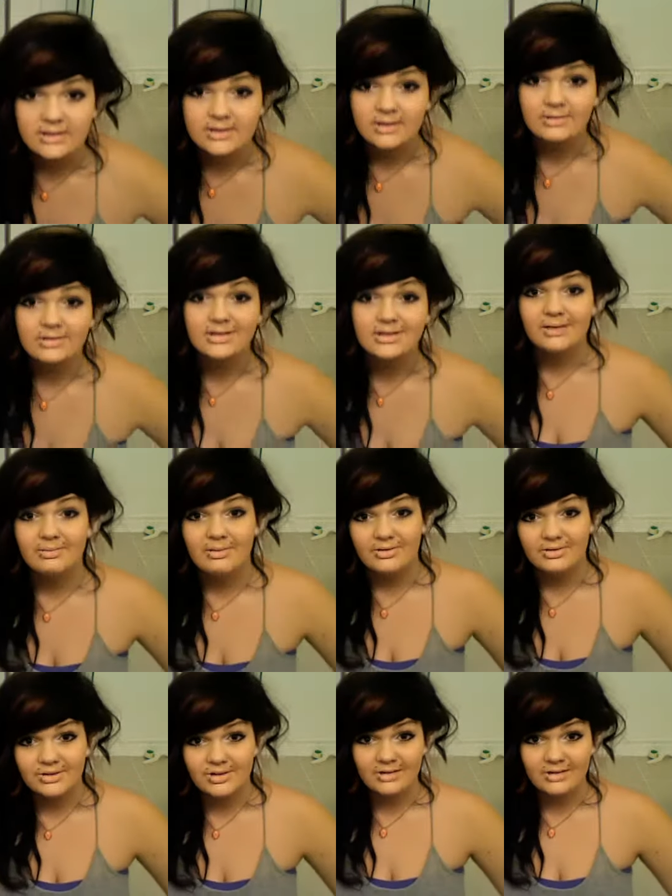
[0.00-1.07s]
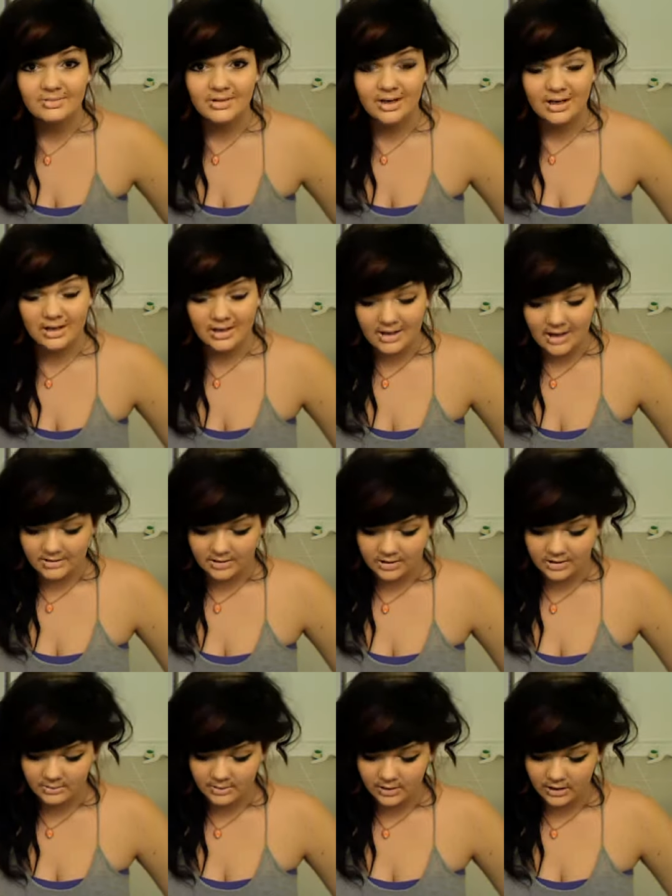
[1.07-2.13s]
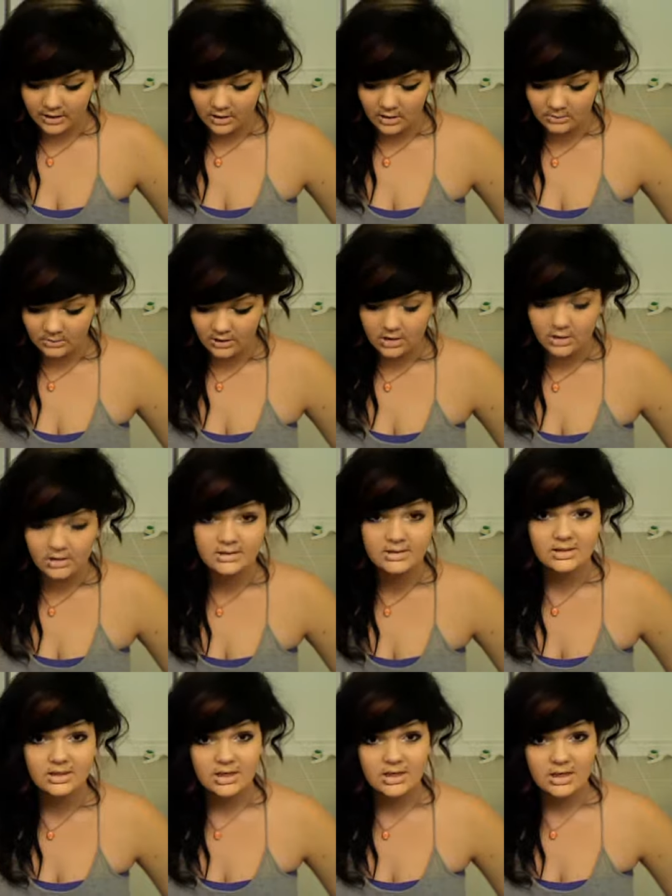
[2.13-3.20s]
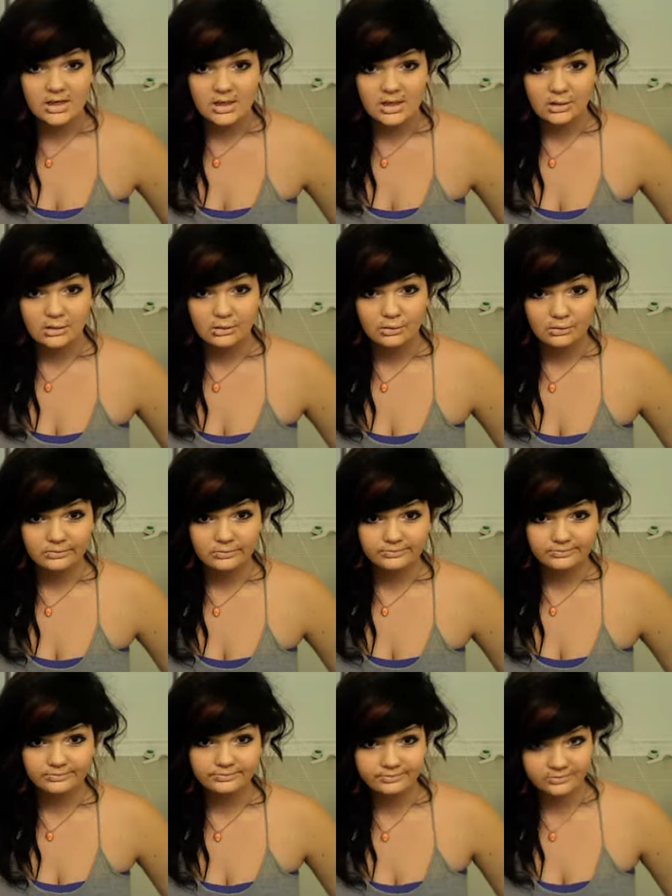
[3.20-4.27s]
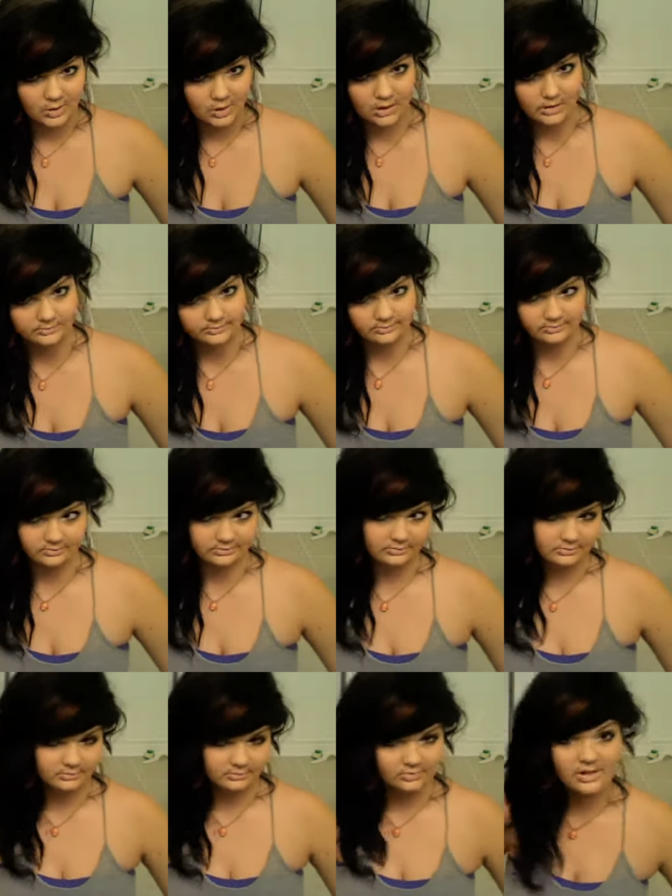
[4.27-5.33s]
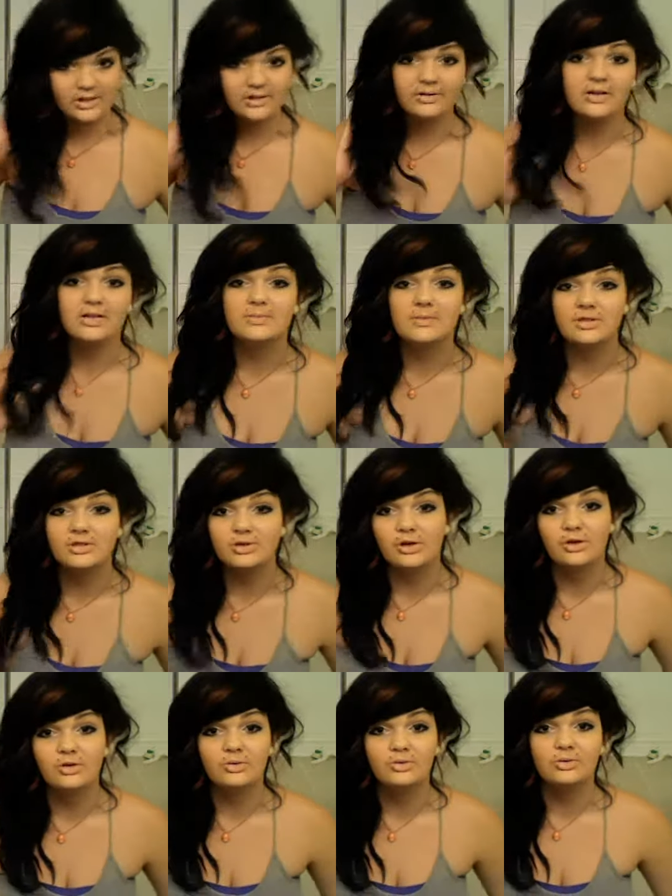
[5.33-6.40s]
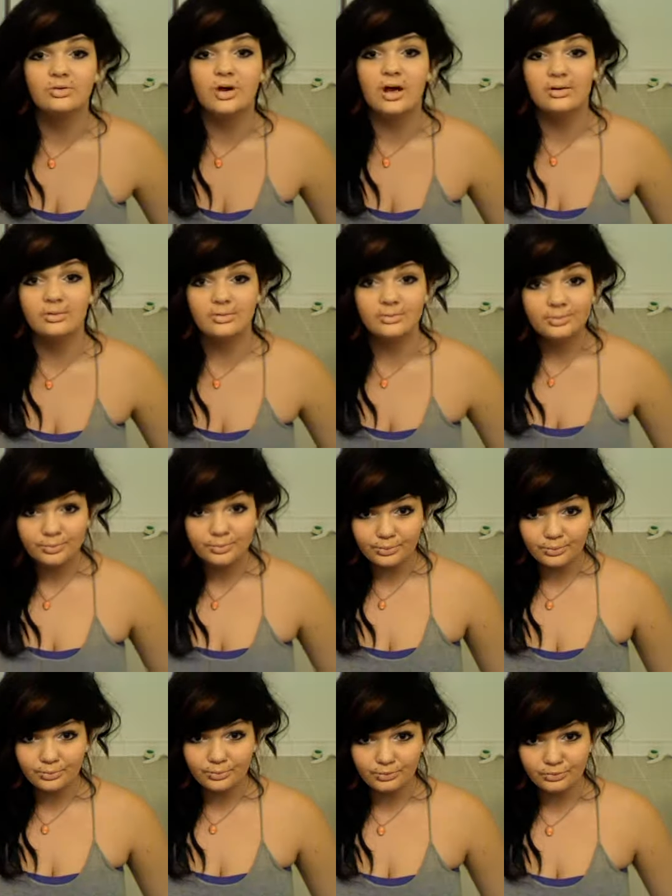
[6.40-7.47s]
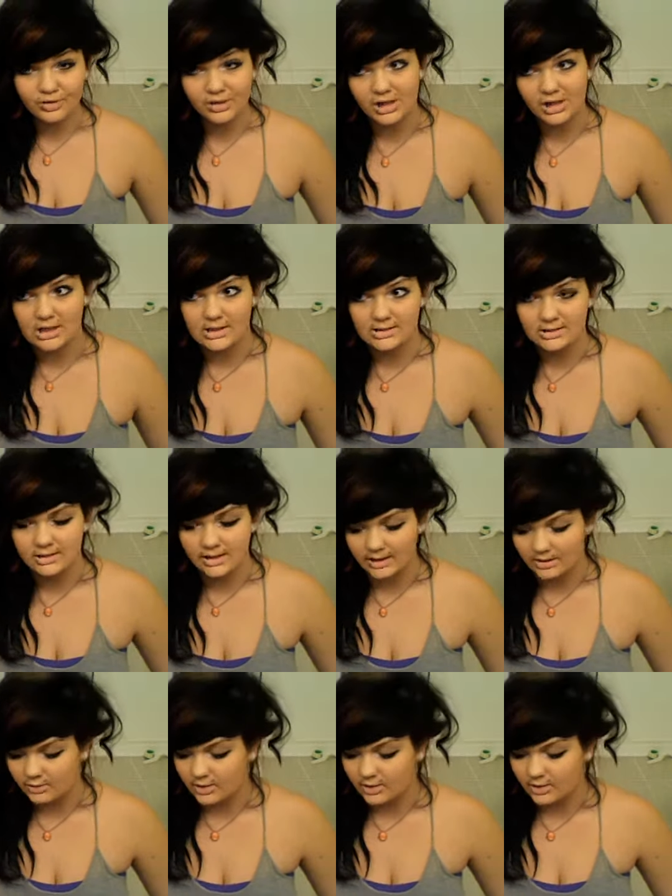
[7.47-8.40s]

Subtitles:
that once I come out to them and I start bringing home girls, or once I find a special girl who I realize who